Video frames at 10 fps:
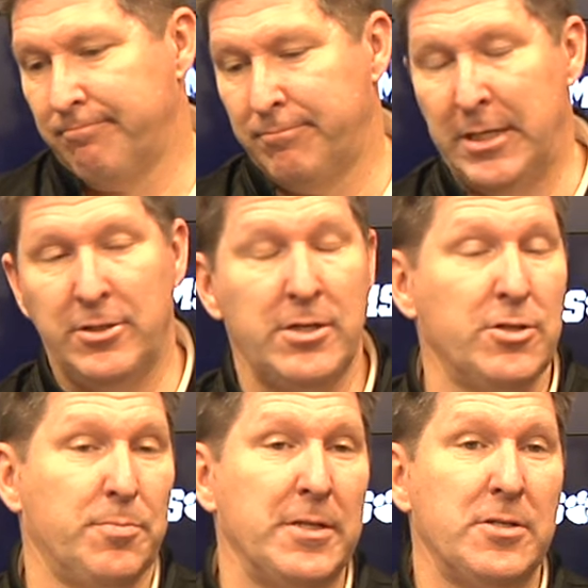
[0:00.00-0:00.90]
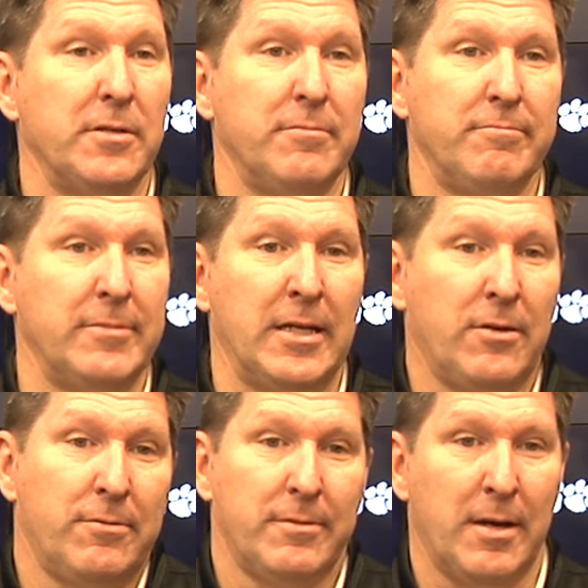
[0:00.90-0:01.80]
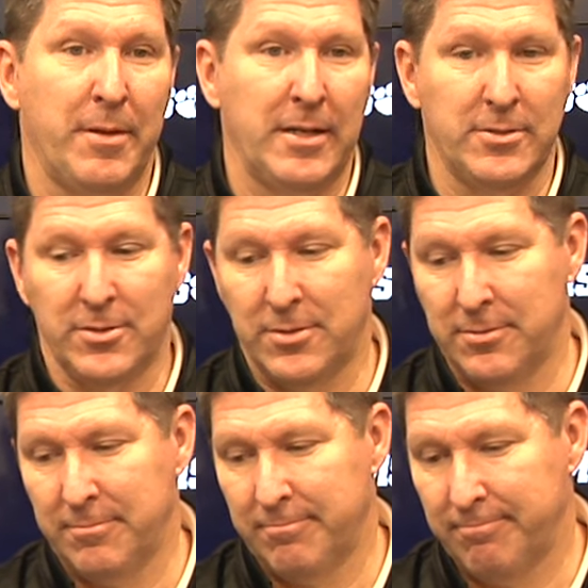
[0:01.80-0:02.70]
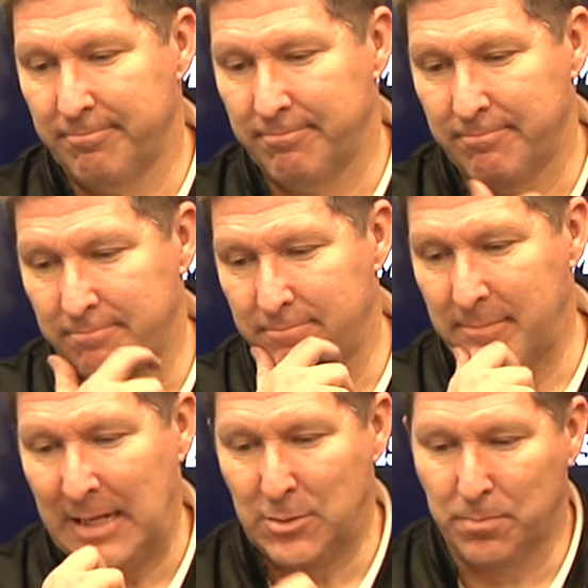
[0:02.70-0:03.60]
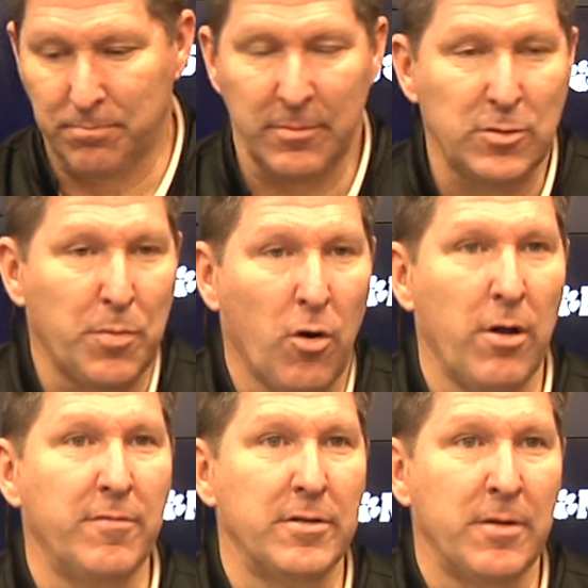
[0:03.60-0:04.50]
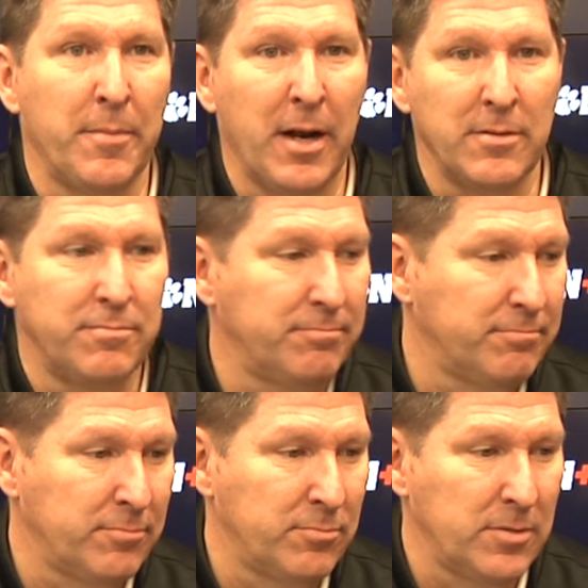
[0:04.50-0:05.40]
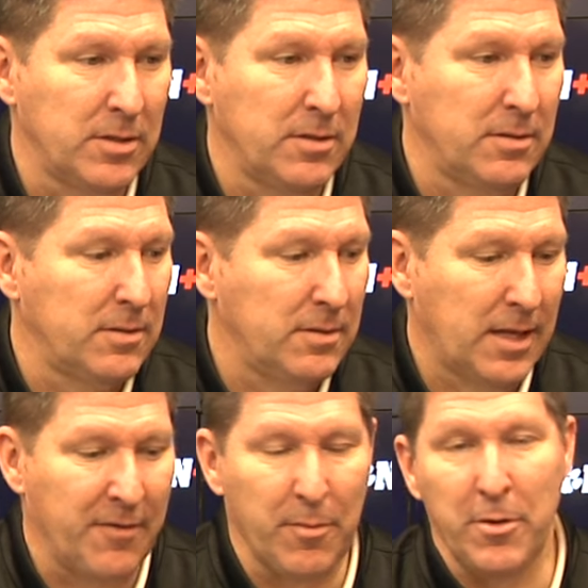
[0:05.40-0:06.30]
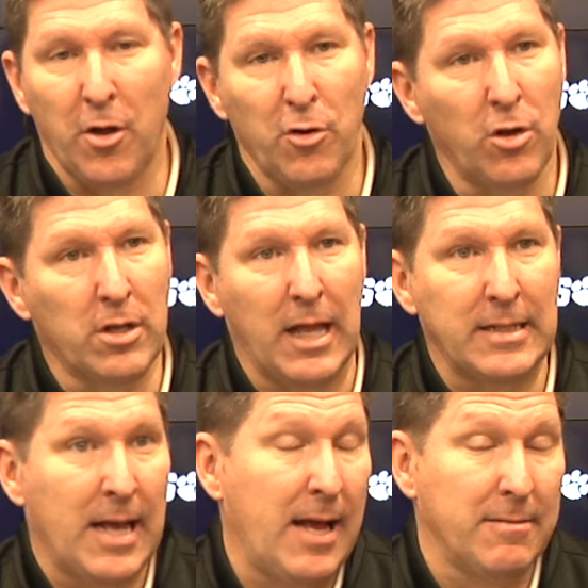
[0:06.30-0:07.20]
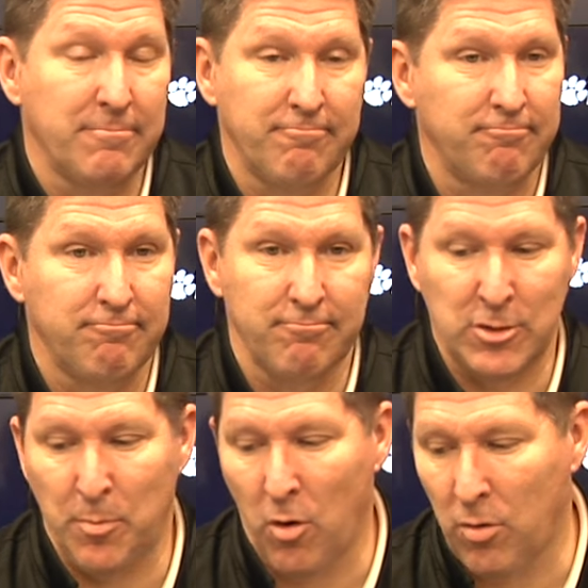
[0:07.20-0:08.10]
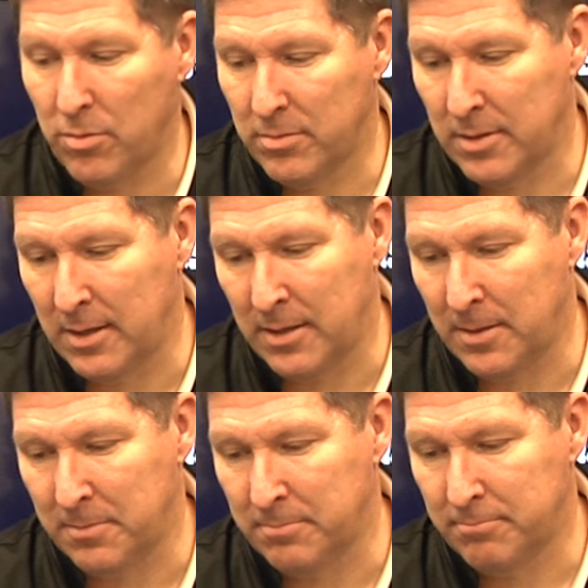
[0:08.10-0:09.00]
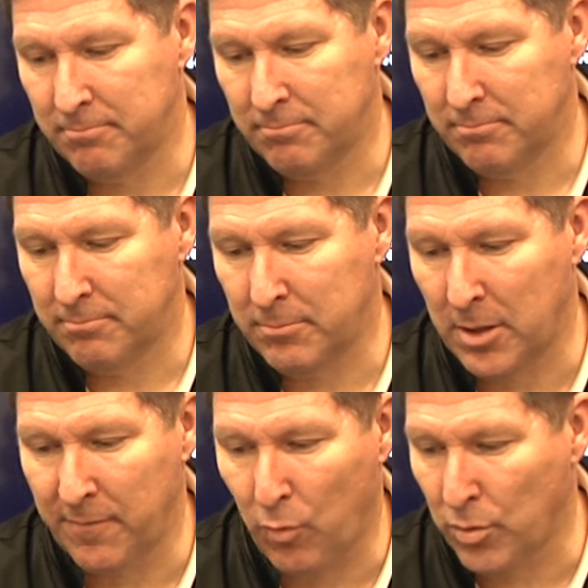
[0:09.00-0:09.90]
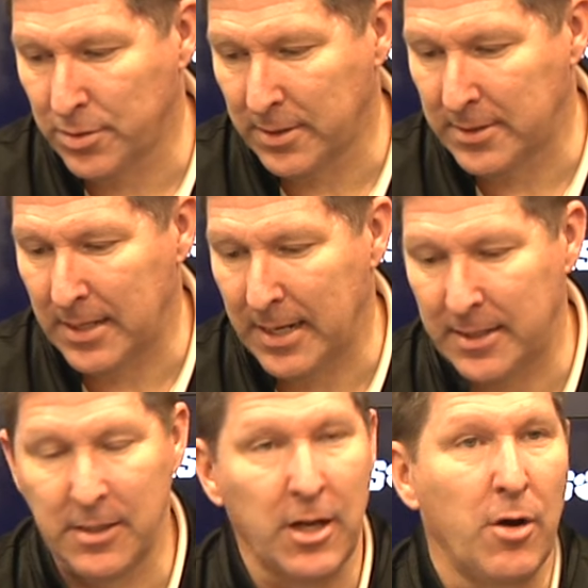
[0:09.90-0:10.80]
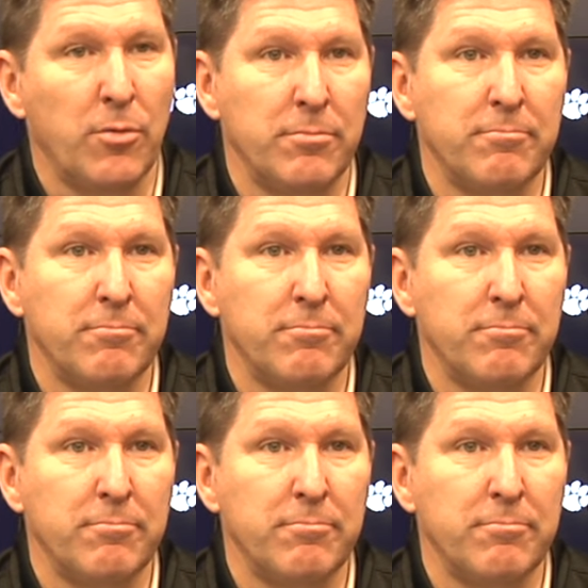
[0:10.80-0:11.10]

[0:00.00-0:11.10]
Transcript: PJ just missed it, you know. I mean, that's part of it. I mean, I'd give him another look like that tomorrow. But unfortunately, today it didn't go.